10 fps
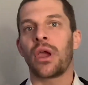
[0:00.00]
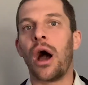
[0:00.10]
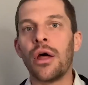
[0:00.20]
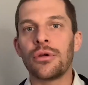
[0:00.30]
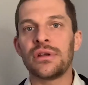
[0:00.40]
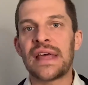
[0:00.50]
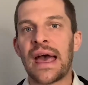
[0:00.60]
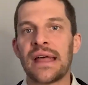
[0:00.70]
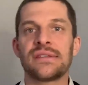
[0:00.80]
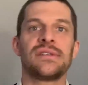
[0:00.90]
other
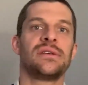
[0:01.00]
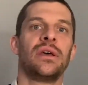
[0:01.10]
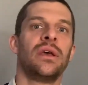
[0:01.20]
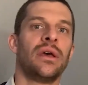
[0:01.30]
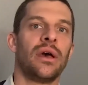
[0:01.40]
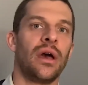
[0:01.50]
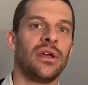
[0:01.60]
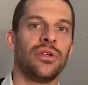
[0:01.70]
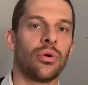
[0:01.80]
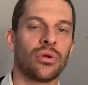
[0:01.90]
debts, uh,
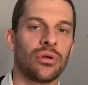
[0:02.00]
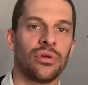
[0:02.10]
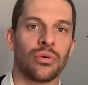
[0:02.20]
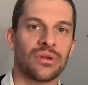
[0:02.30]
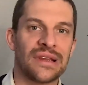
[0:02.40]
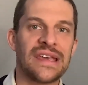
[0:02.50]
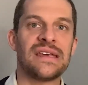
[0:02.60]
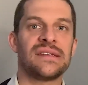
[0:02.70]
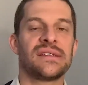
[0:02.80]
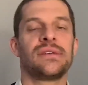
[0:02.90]
your your
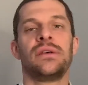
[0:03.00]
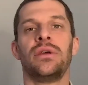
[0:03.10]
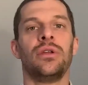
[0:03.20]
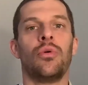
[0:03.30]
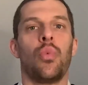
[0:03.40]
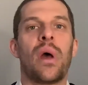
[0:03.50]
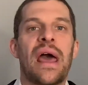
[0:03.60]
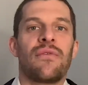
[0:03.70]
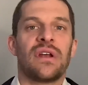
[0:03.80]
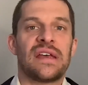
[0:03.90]
lease, you know,
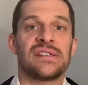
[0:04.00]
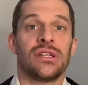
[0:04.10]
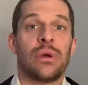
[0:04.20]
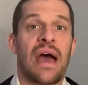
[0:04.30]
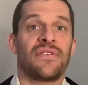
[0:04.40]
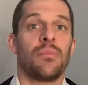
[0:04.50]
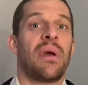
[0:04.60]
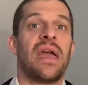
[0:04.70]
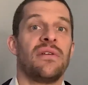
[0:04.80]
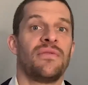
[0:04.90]
whatever it is that you have to
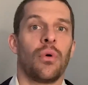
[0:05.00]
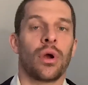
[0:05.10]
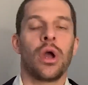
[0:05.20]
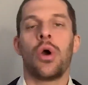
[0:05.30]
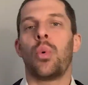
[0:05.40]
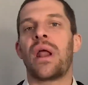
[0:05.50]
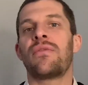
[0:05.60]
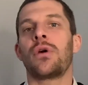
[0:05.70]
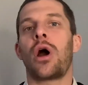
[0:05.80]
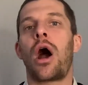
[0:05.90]
pay for,
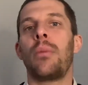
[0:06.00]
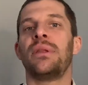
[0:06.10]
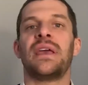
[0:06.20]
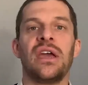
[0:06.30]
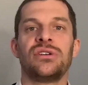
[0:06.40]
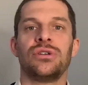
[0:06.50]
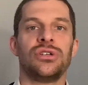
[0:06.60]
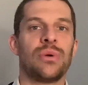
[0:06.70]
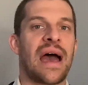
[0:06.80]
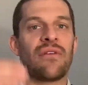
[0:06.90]
whatever obligations
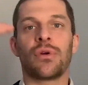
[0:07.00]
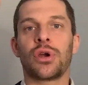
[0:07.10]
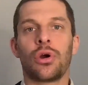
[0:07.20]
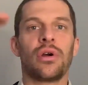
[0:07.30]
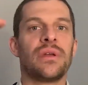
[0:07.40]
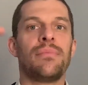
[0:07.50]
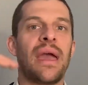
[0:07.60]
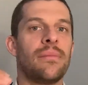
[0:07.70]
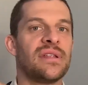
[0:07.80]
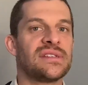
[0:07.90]
you have, recurring
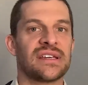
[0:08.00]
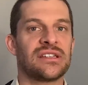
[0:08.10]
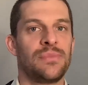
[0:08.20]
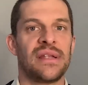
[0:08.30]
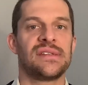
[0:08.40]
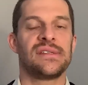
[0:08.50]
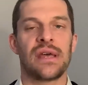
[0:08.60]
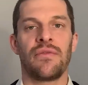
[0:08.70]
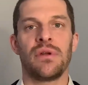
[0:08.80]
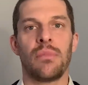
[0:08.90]
payments, expenses
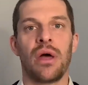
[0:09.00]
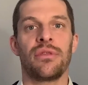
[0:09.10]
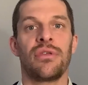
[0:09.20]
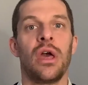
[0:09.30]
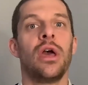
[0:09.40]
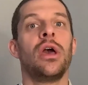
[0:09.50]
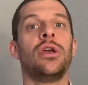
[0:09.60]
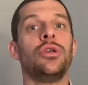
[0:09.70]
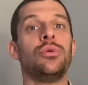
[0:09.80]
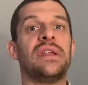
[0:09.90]
every month,
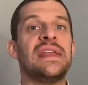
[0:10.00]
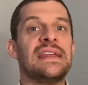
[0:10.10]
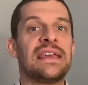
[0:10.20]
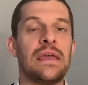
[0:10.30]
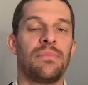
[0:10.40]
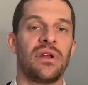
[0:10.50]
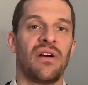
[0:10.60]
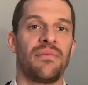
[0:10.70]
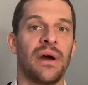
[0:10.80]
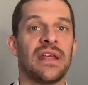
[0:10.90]
you need to keep
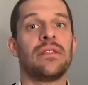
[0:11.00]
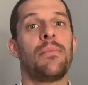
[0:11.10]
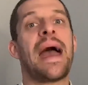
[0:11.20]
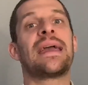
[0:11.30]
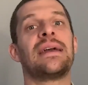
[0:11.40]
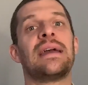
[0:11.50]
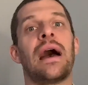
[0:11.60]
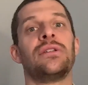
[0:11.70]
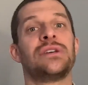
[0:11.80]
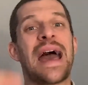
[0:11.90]
enough money in the bank
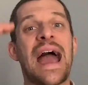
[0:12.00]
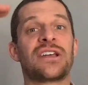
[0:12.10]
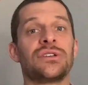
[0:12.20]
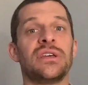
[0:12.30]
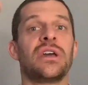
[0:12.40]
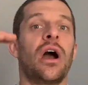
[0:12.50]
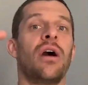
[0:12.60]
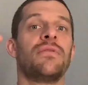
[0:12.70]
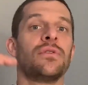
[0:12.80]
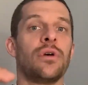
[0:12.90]
account to actually
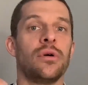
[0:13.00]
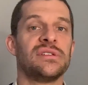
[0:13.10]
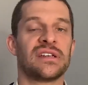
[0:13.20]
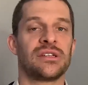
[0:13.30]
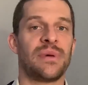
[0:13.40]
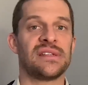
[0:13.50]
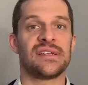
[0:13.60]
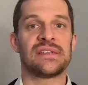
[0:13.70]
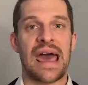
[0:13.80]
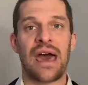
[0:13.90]
cover those
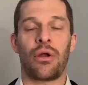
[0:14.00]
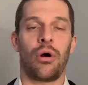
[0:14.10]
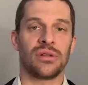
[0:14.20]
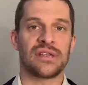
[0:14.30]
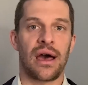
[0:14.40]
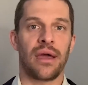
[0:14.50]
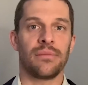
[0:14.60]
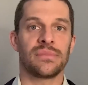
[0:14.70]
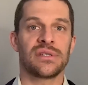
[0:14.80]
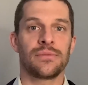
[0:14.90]
expenses at all
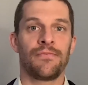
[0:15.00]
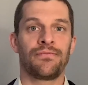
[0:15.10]
times